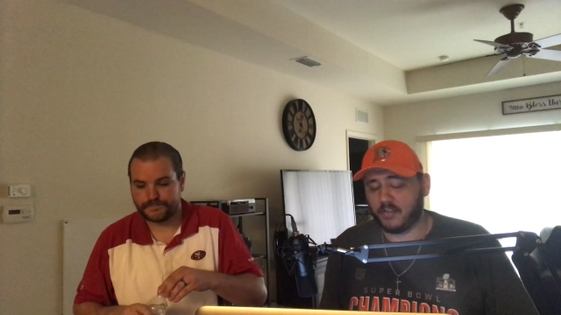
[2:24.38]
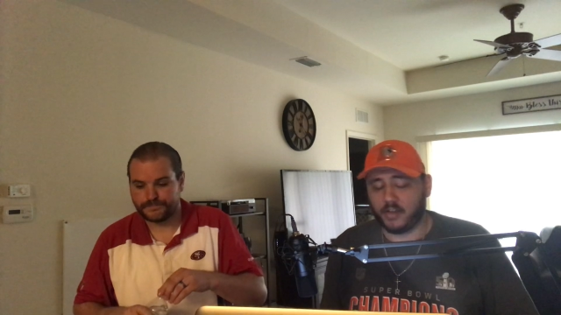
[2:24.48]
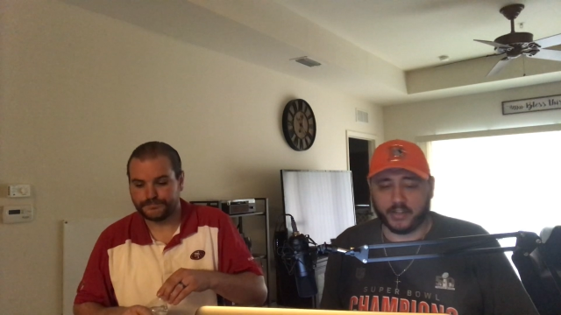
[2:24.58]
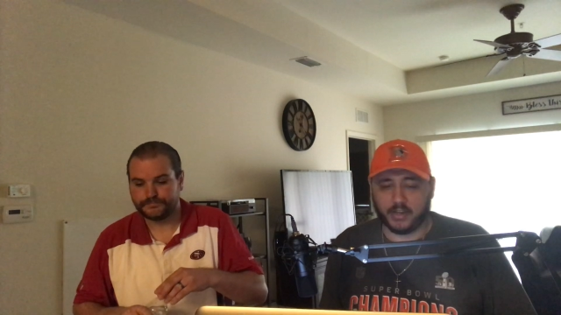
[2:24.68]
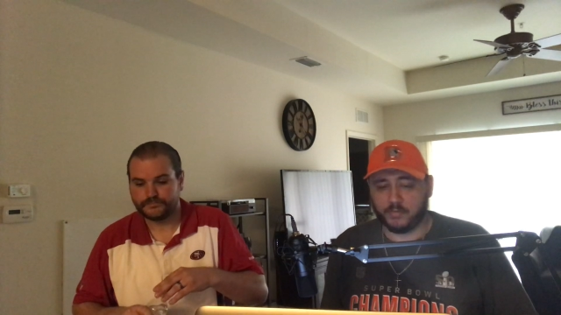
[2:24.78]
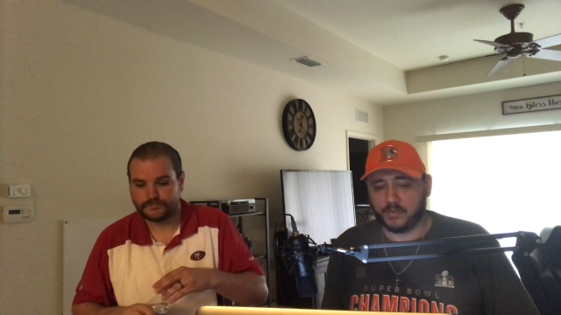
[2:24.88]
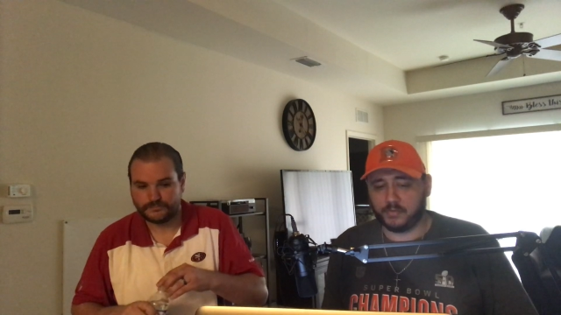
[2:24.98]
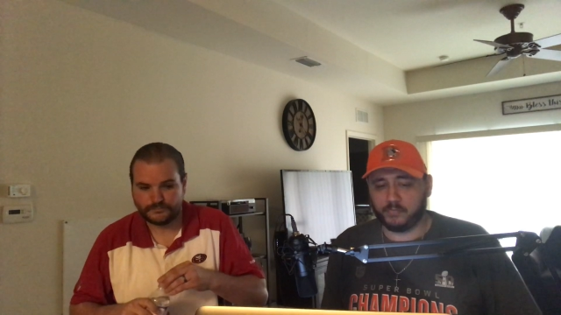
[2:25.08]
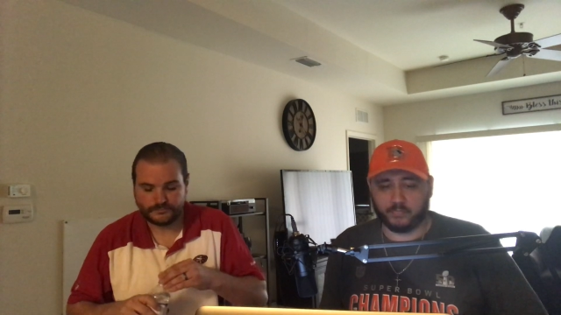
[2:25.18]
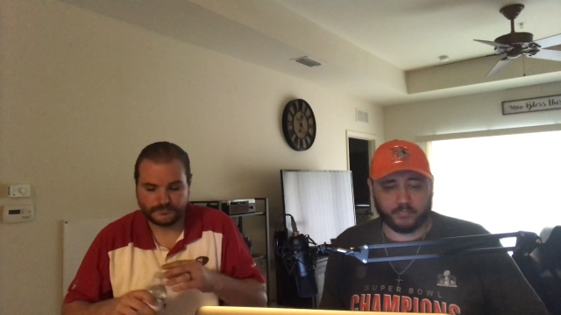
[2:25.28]
Speaker 1: saw that he was
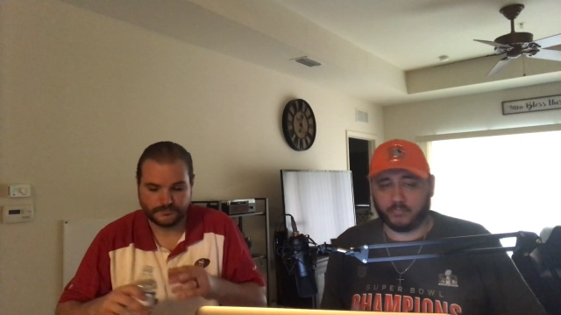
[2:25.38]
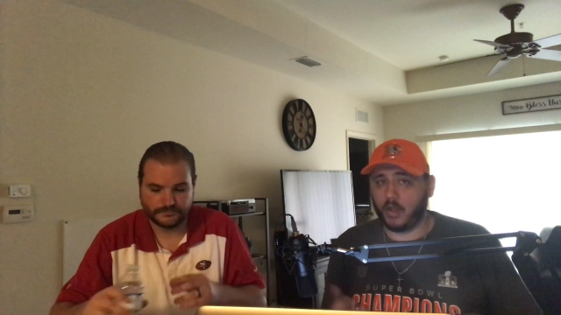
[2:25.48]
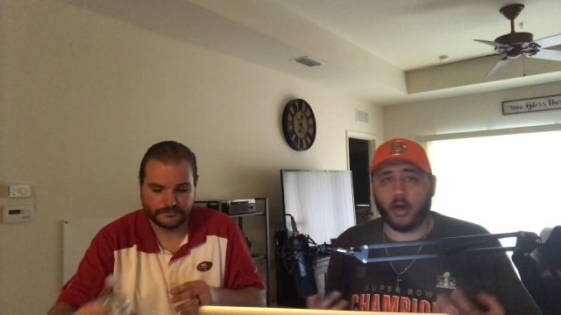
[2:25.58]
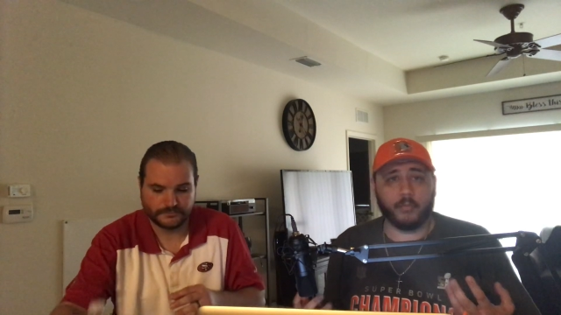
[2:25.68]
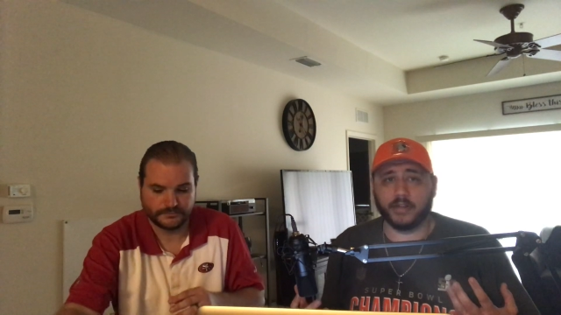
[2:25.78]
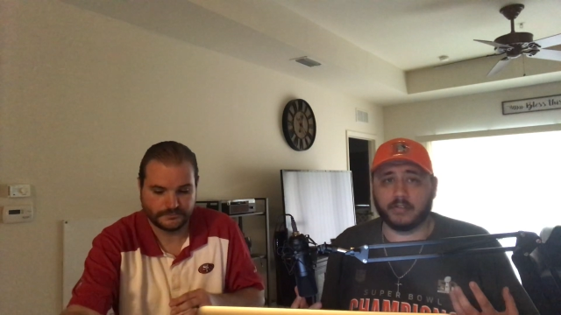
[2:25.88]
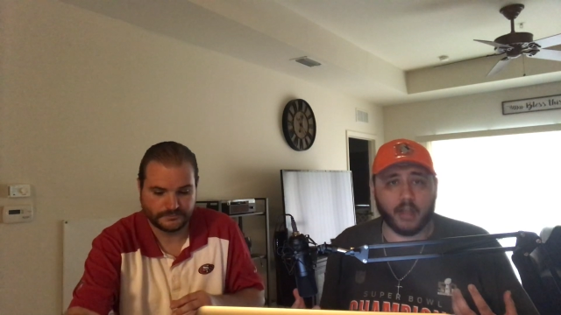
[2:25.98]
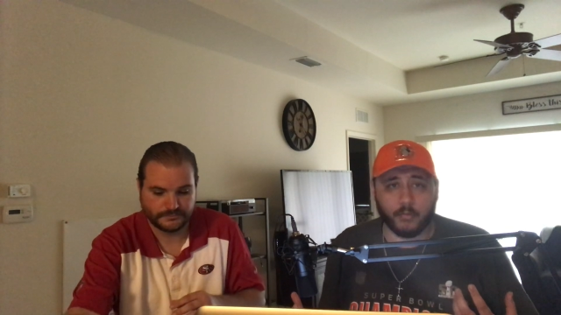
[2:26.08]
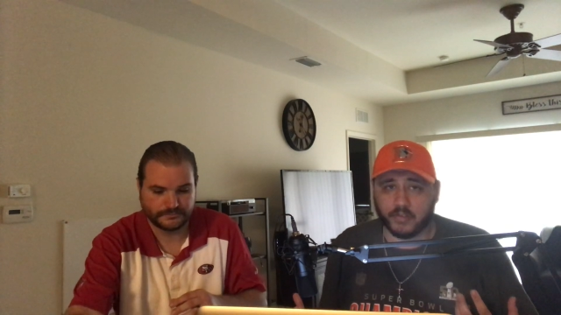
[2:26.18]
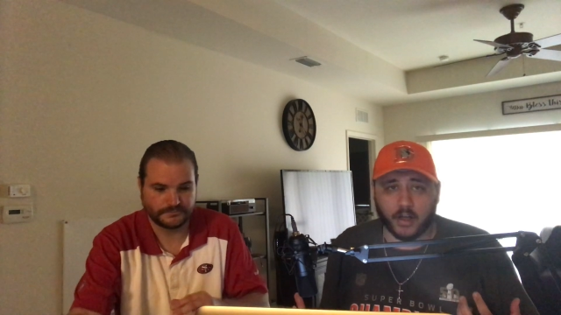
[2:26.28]
all but
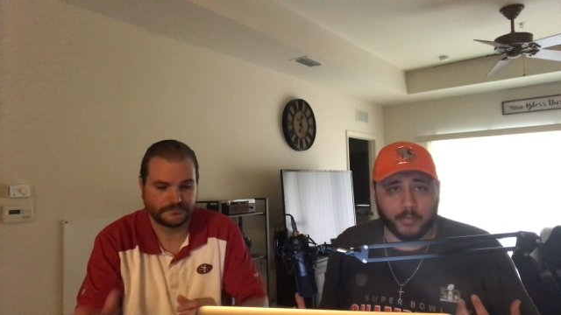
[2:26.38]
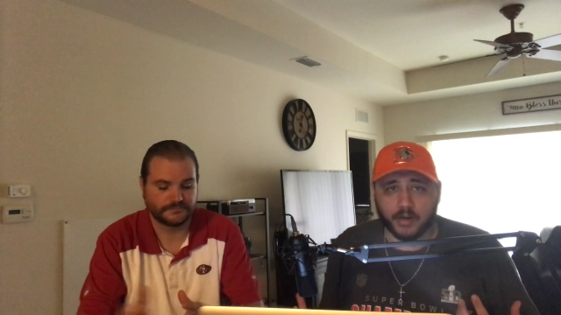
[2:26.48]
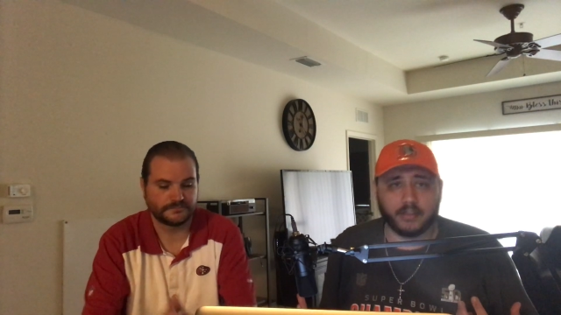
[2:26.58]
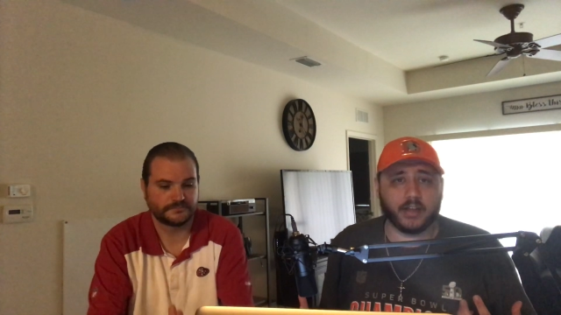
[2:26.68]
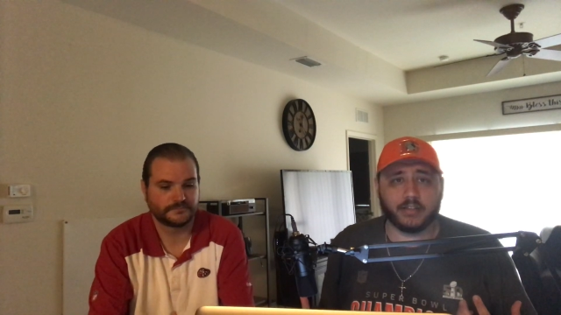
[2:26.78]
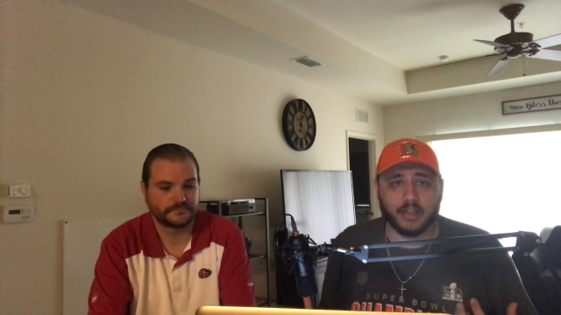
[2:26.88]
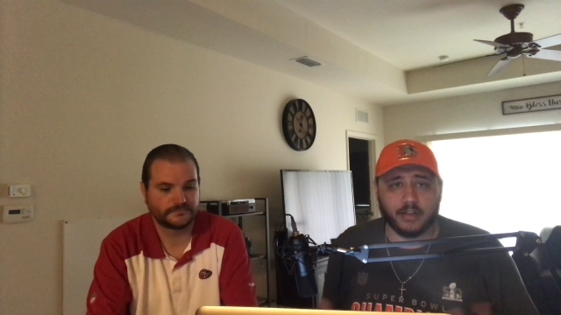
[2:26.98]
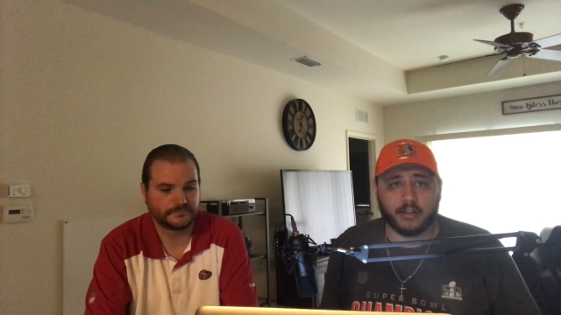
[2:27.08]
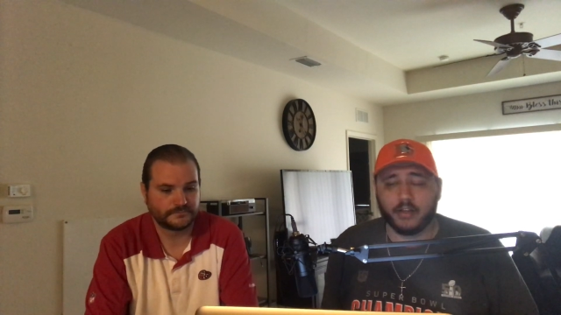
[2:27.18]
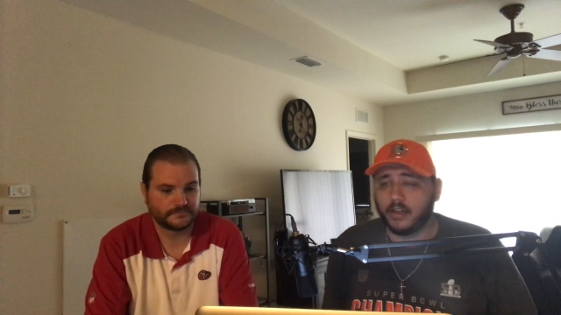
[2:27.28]
it was all but a done
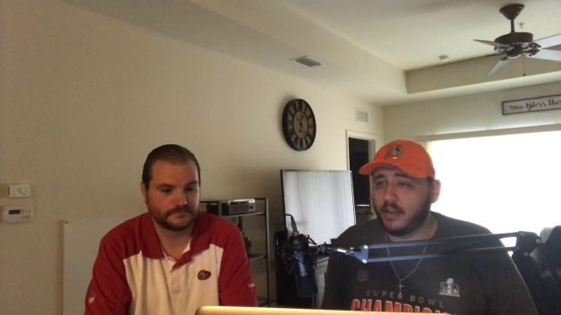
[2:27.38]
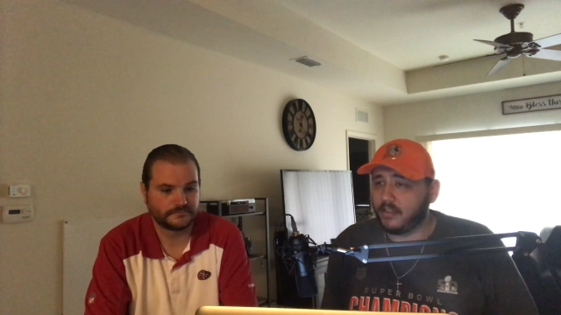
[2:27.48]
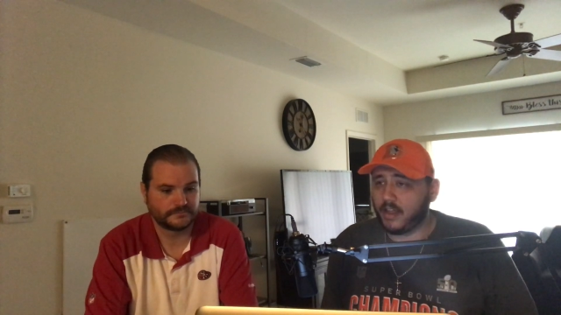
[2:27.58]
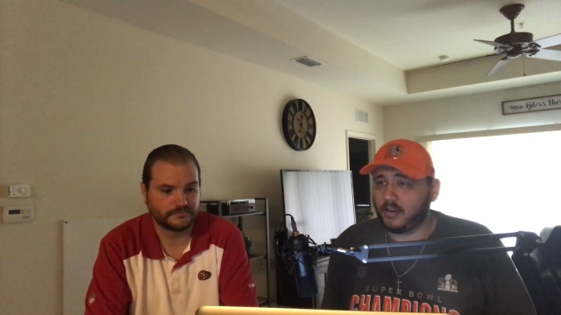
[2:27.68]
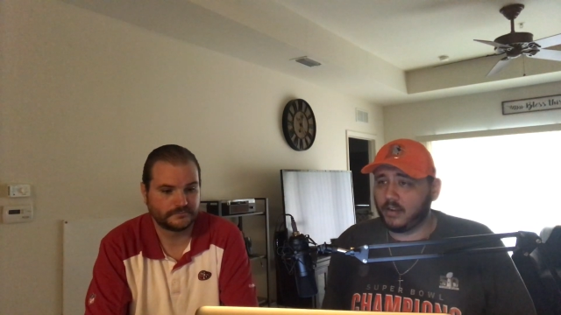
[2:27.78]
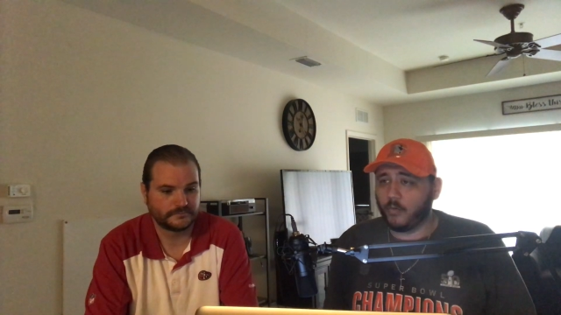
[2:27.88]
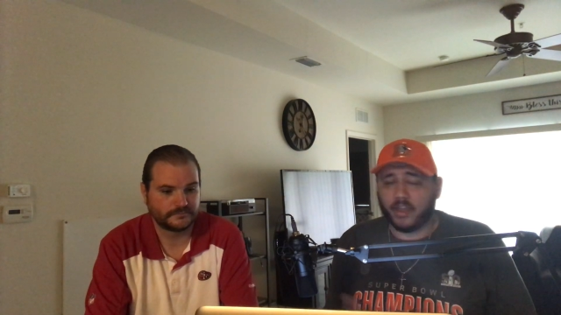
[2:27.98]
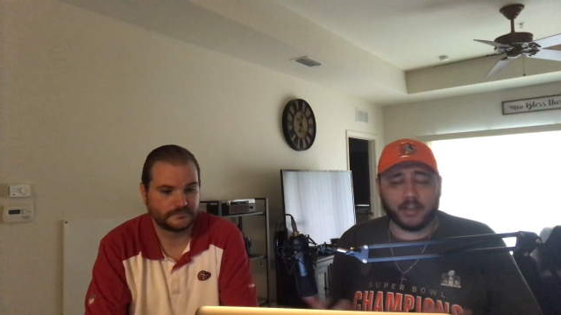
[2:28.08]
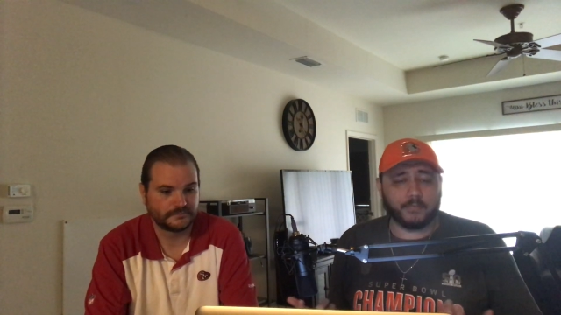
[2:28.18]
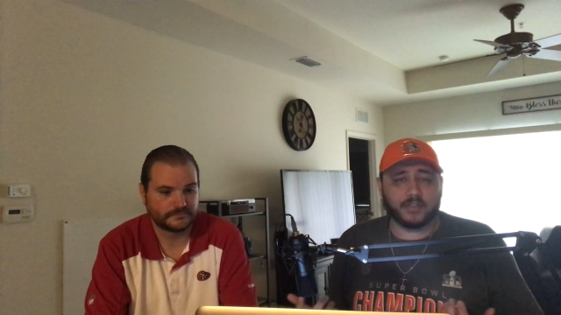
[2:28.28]
deal. And then you
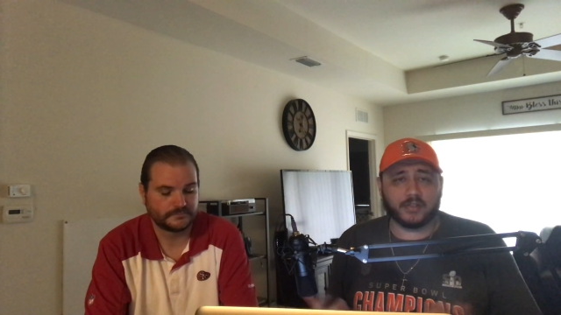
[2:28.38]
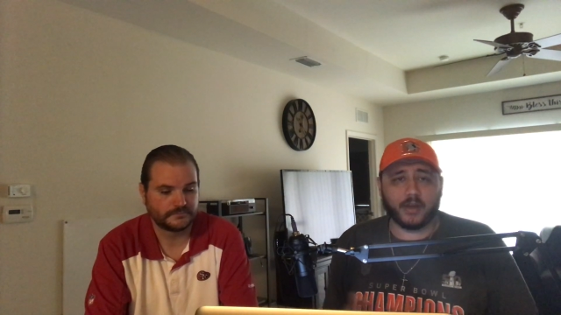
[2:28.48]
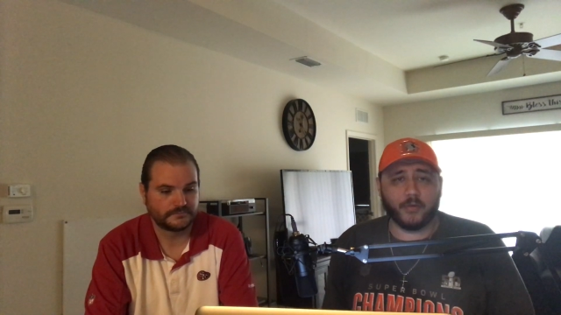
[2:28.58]
wake up this